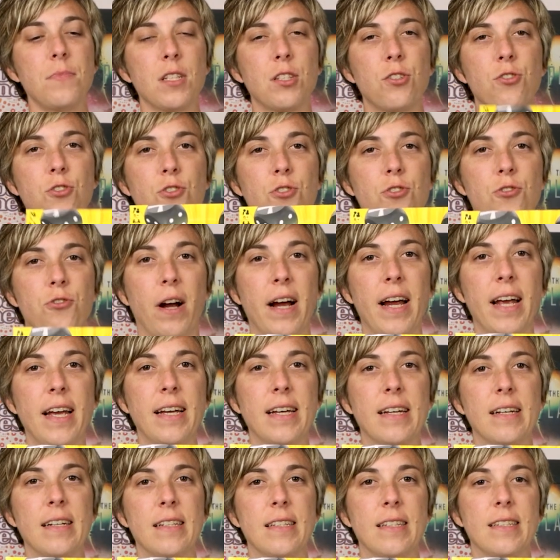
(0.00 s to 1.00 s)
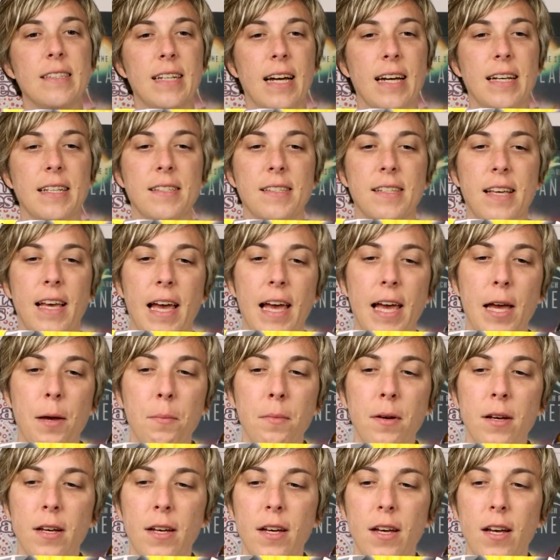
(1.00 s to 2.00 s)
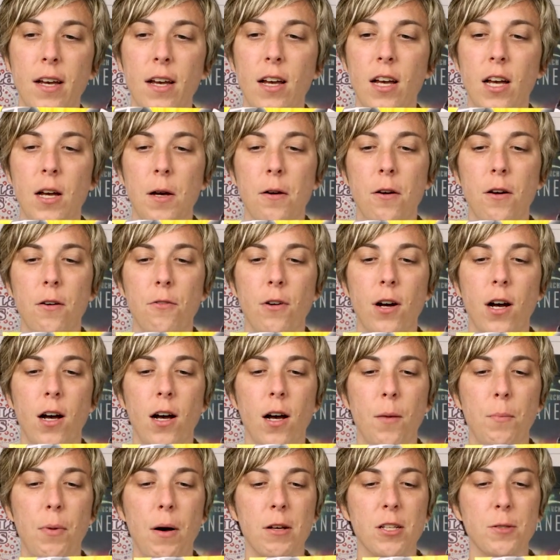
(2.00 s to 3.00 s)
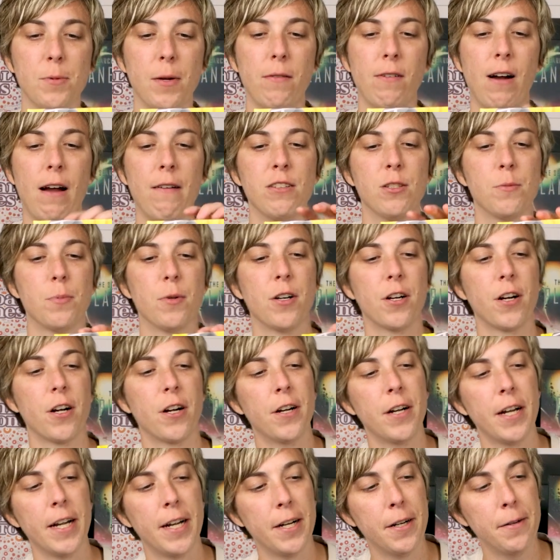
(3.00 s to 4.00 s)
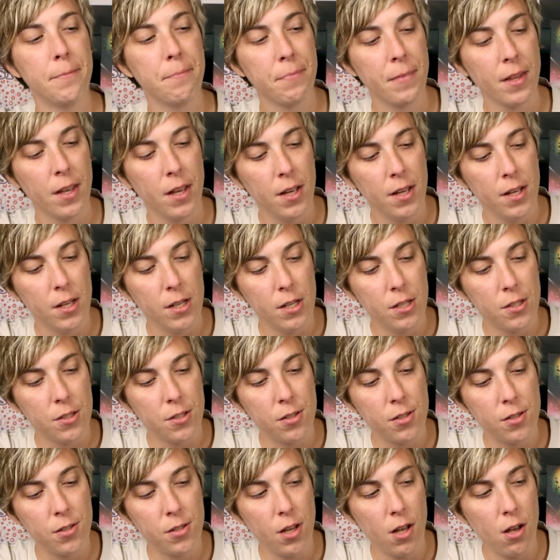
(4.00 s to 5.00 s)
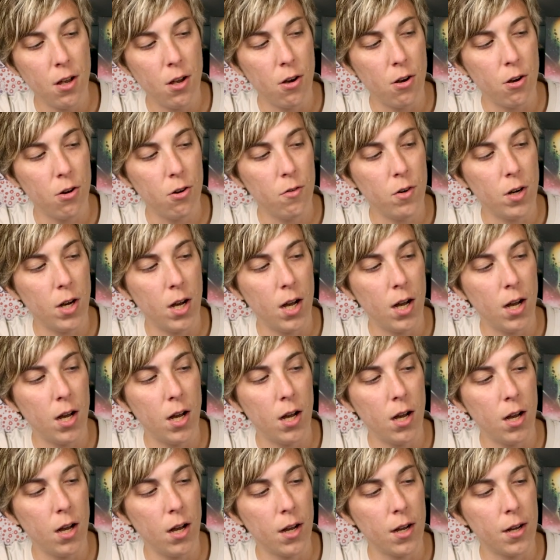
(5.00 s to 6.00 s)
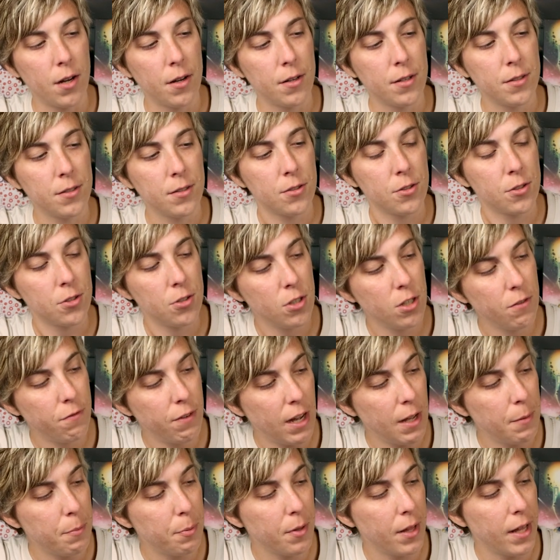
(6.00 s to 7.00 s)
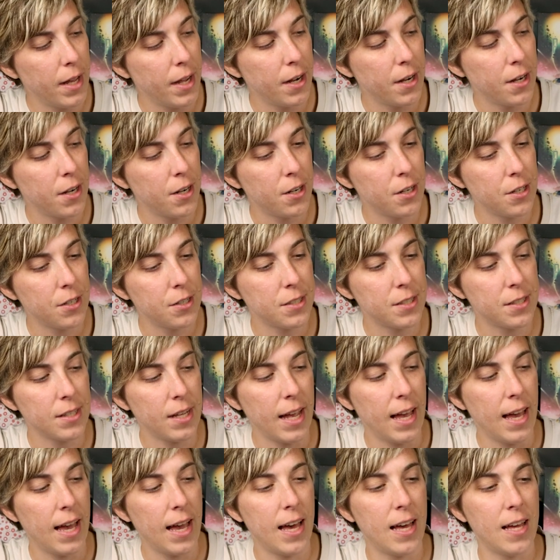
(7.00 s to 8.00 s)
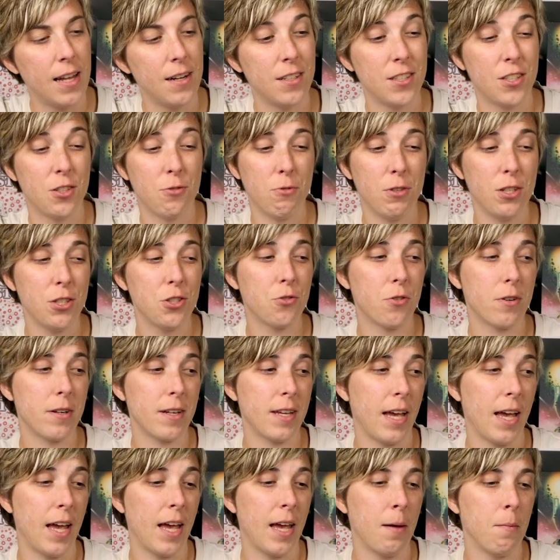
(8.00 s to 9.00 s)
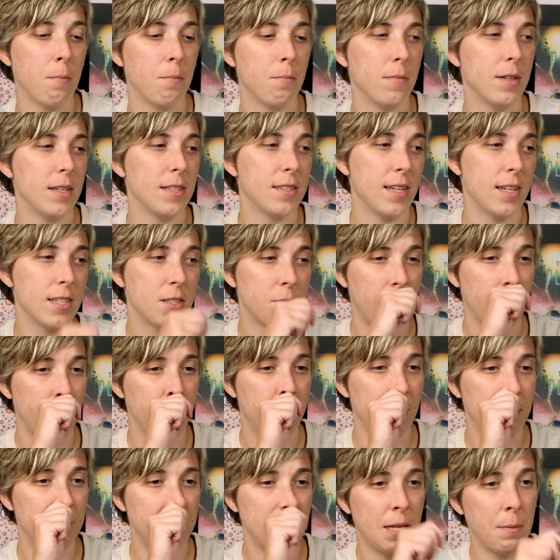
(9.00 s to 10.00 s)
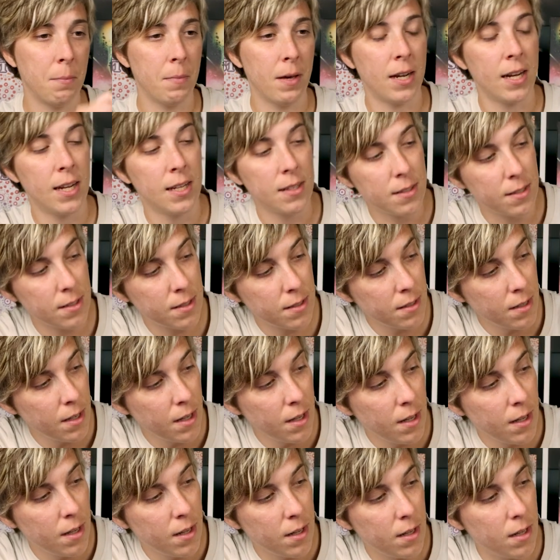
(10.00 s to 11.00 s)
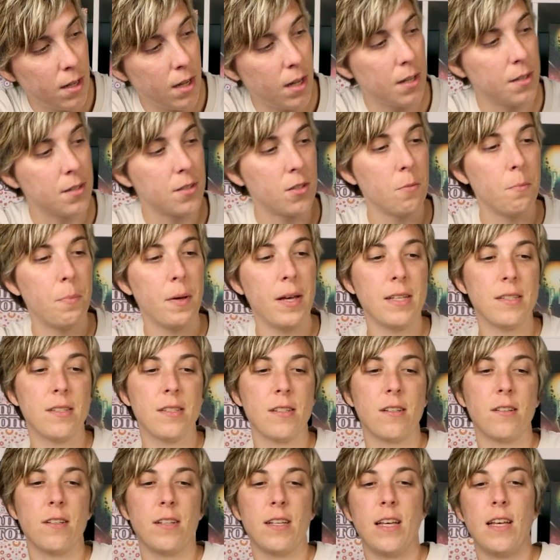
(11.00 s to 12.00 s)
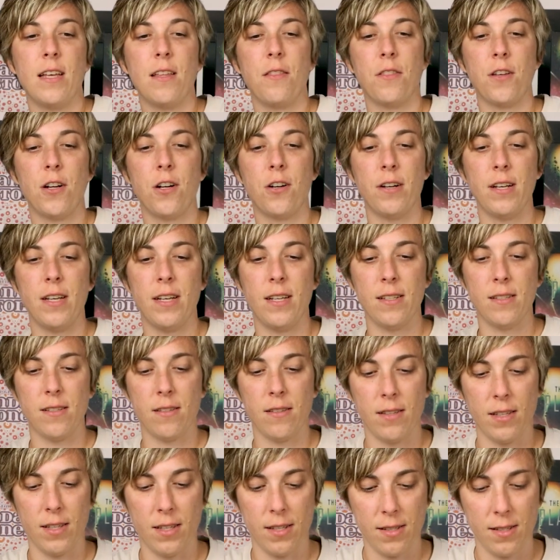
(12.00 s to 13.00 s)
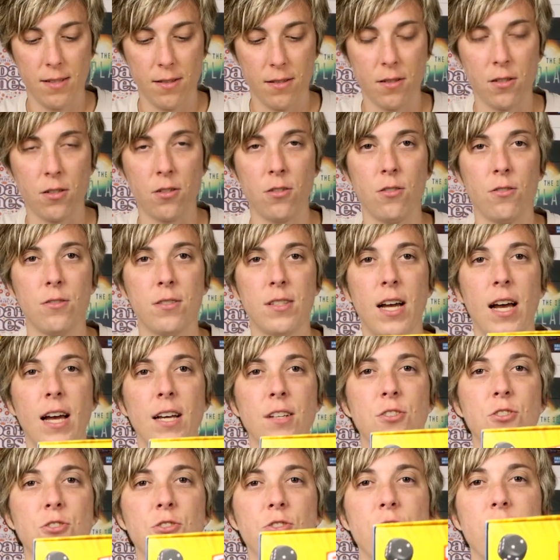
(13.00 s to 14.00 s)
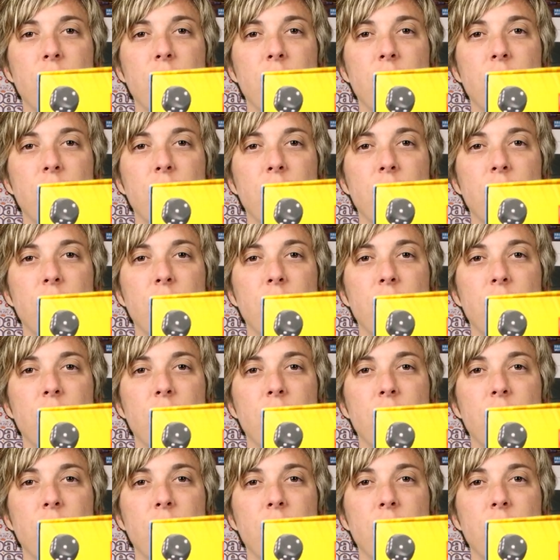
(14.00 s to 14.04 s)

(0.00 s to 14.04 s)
Strike dice game, published by Ravensburger here. So 2 to 5 players, and it's a really short game. It says around 15 minutes. So basically there is this little dice